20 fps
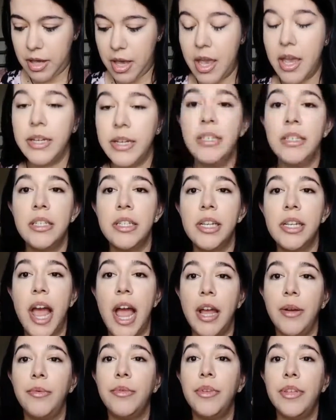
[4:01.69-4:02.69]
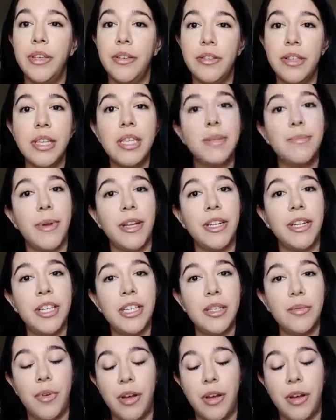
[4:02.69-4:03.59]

And I will use a sponge